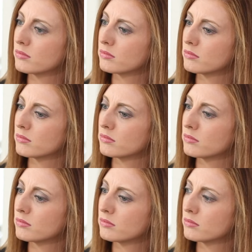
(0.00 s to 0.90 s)

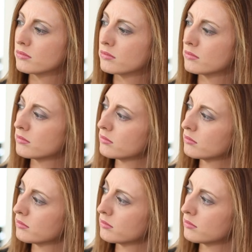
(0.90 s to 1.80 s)

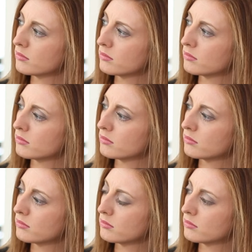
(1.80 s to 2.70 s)

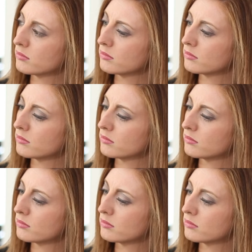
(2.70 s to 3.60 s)

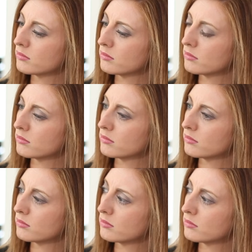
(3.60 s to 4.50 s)

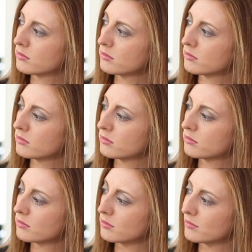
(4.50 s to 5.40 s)

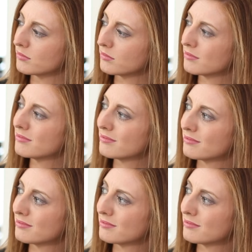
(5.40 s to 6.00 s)
No words are spoken by the person on screen.